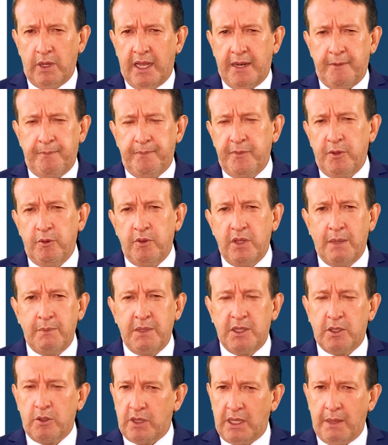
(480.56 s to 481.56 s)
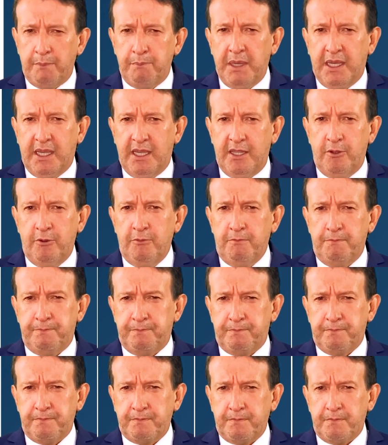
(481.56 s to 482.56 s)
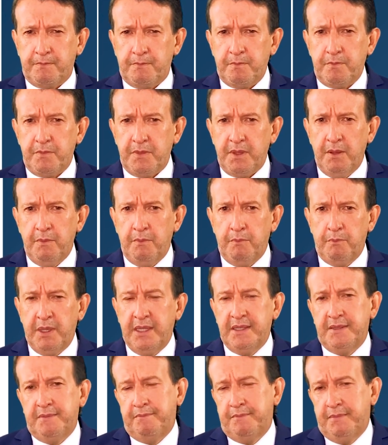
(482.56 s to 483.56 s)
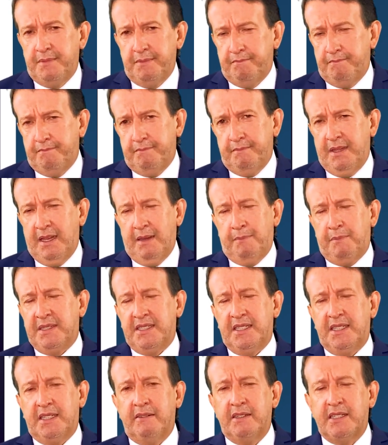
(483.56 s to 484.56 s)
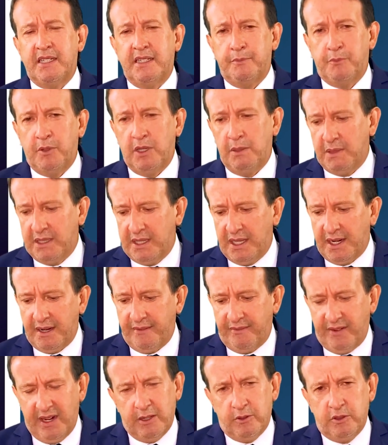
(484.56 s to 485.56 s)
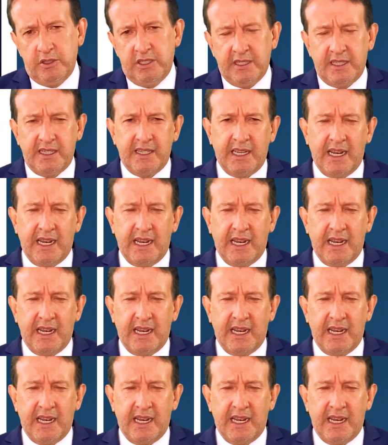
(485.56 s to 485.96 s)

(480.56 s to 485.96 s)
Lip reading: was going to have reflex problems due to certain visual alterations. And so,